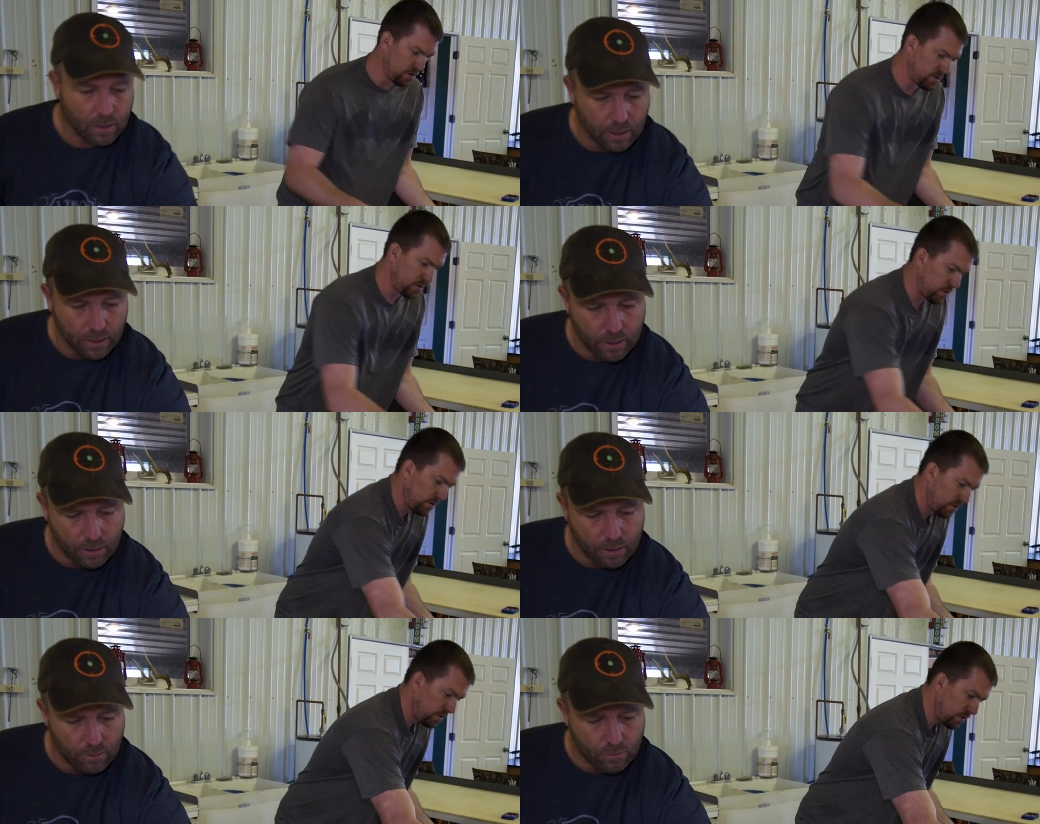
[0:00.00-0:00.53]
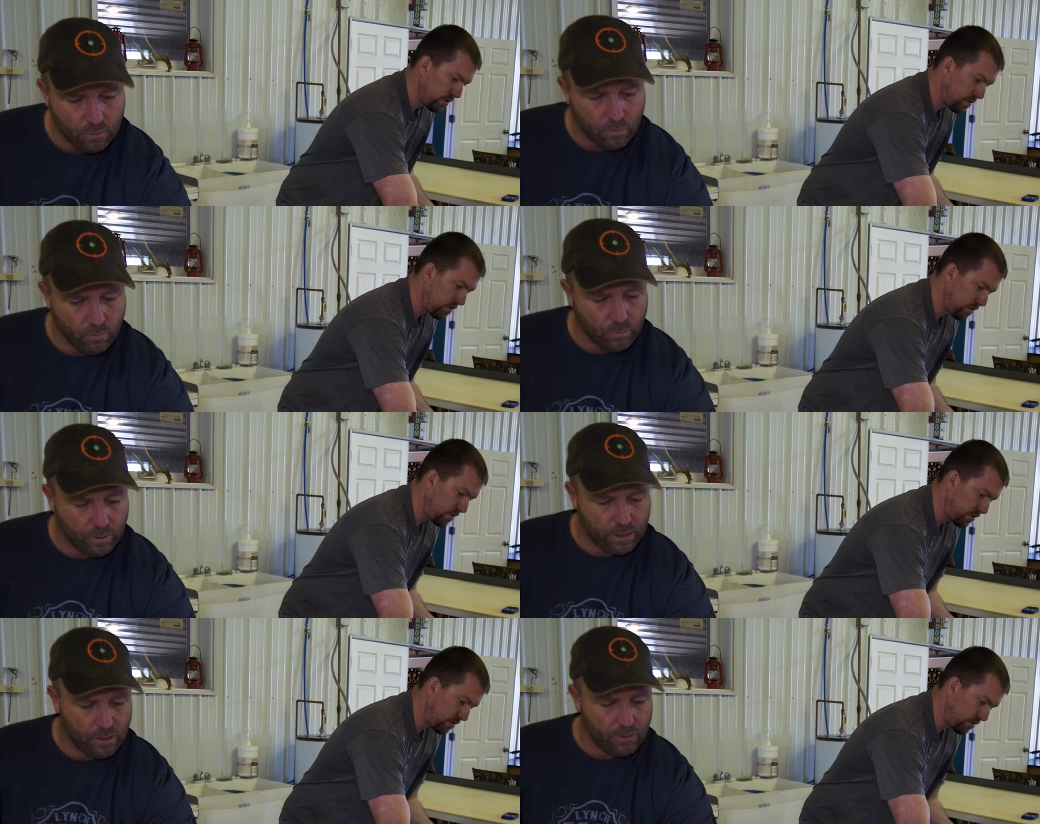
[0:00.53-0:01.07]

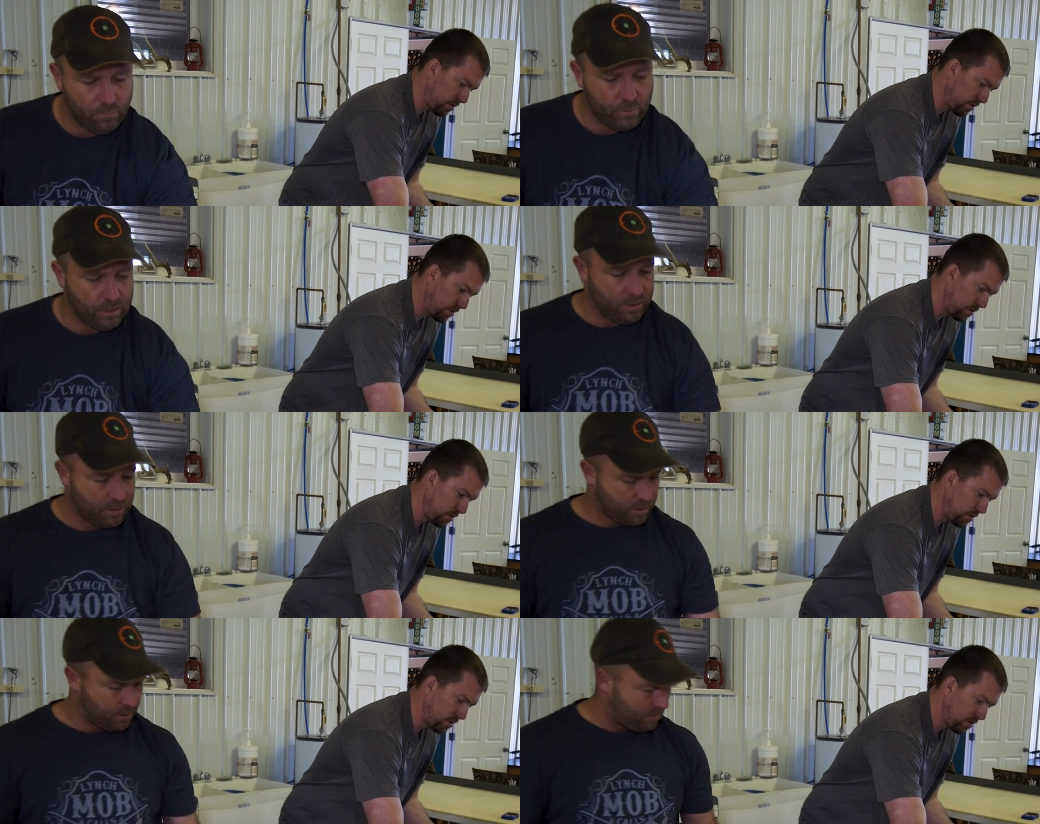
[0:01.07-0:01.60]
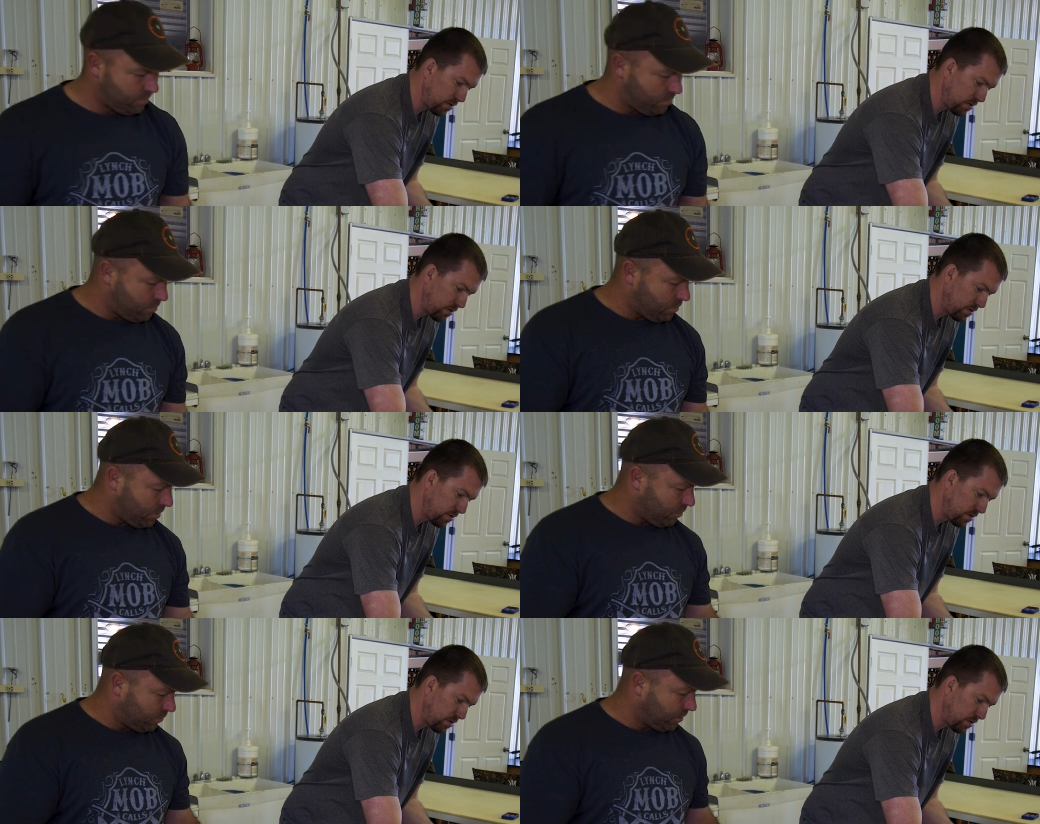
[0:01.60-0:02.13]
Speaker 1: And when he went
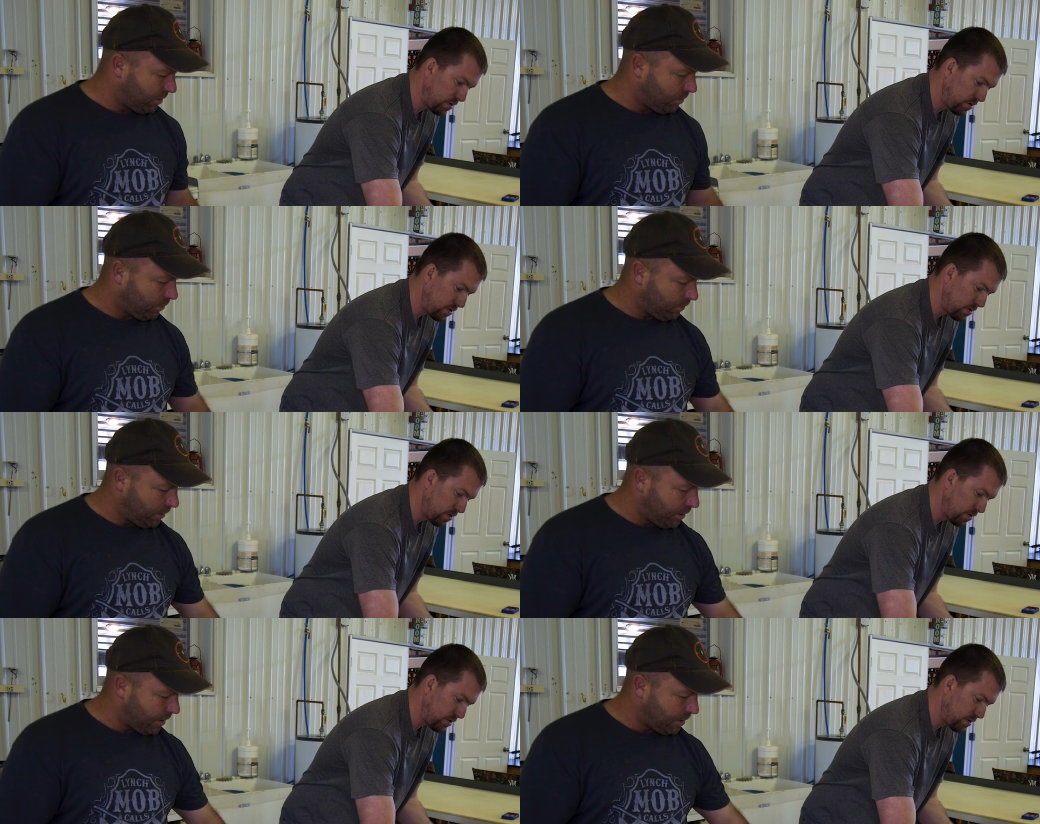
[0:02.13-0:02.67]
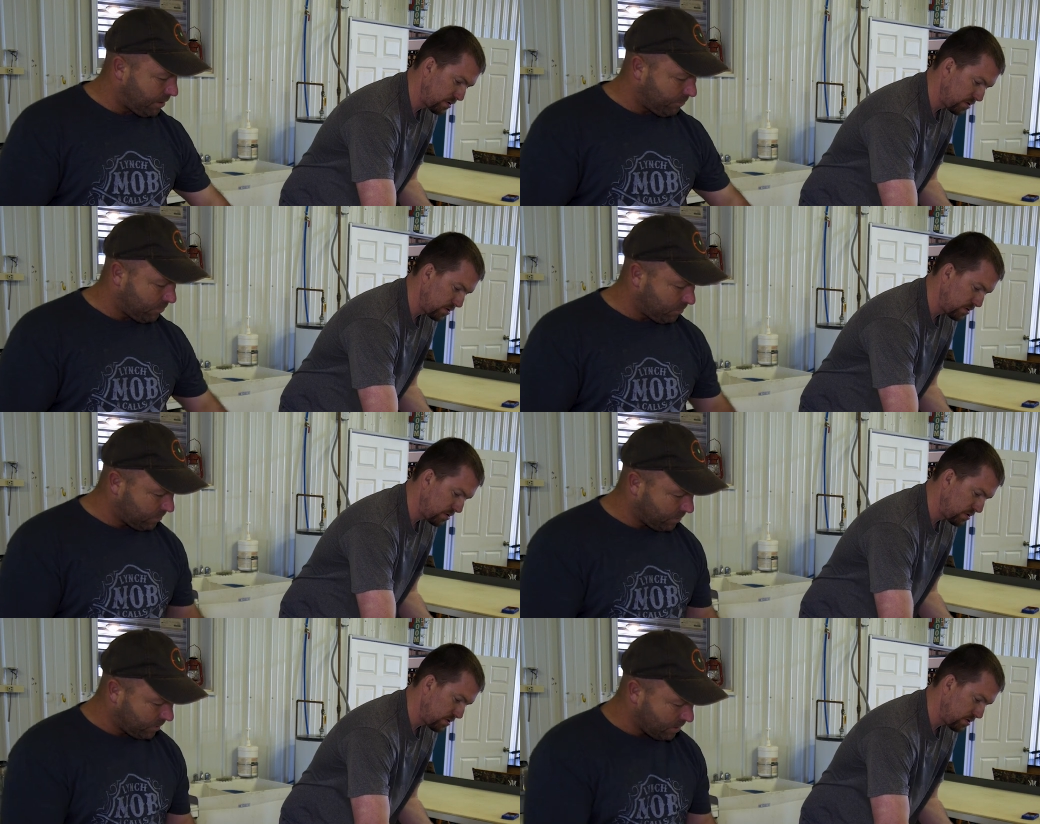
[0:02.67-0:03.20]
to go sell the
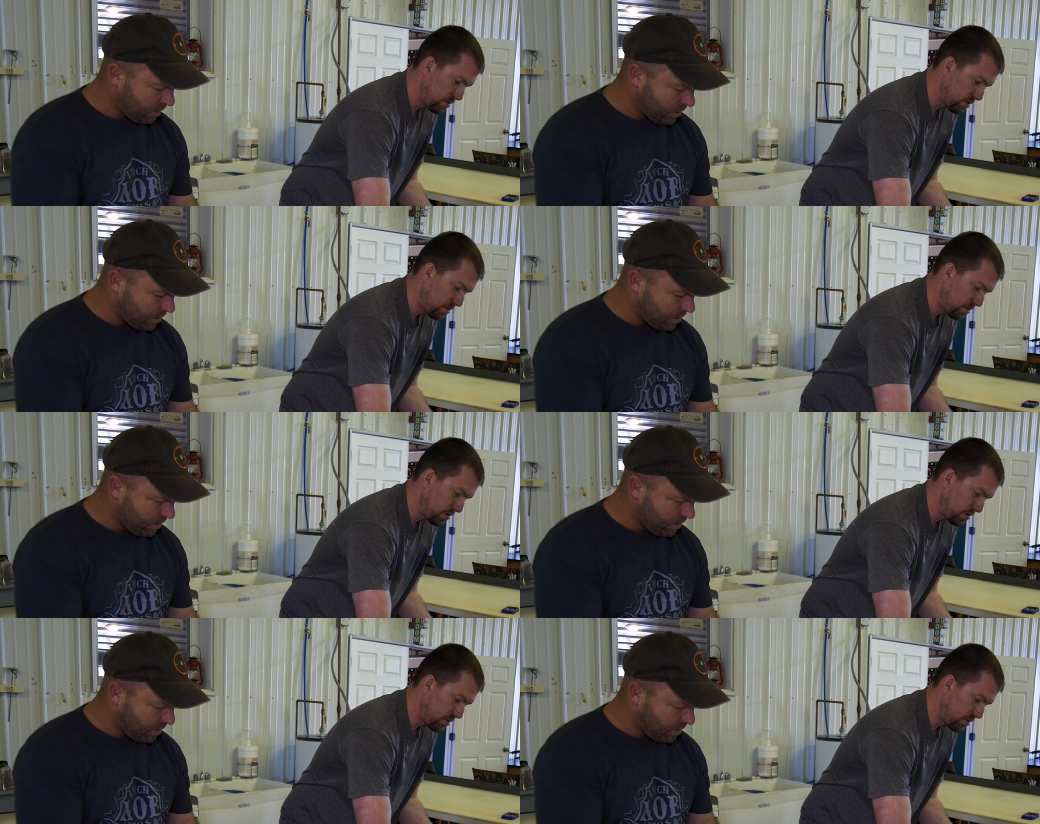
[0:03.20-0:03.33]
animals,